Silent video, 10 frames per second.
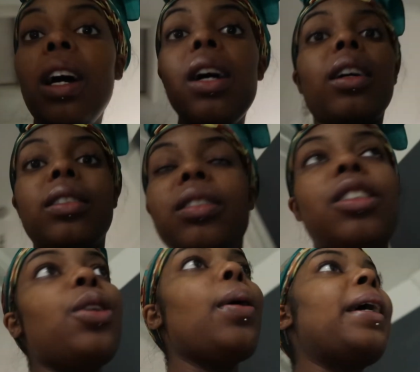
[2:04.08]
asked
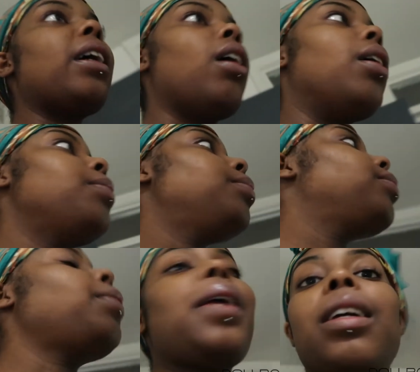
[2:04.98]
to do her makeup,
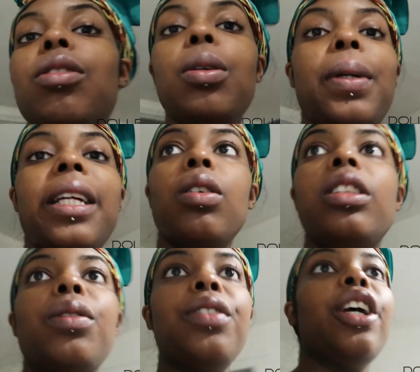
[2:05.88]
I'm being completely
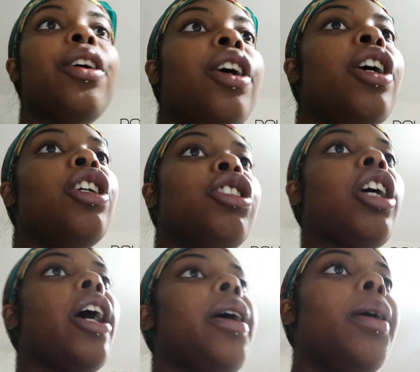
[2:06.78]
honest with you. So
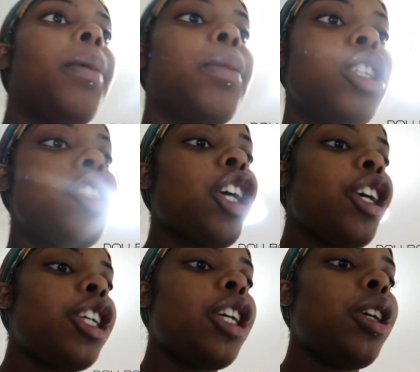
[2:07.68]
I'm gonna show
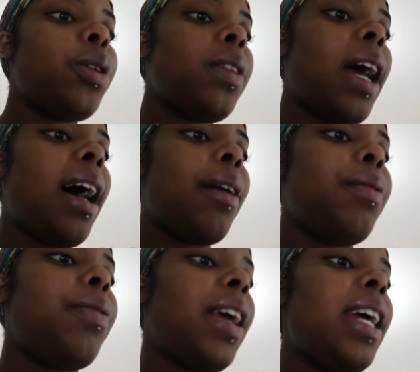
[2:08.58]
you the
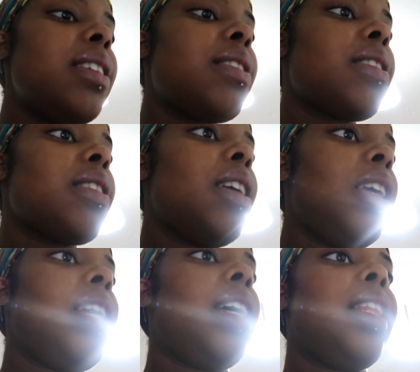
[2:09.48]
outfit
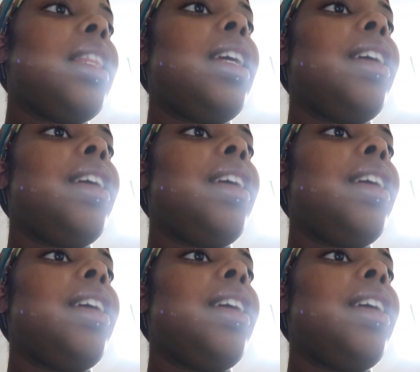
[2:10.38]
and the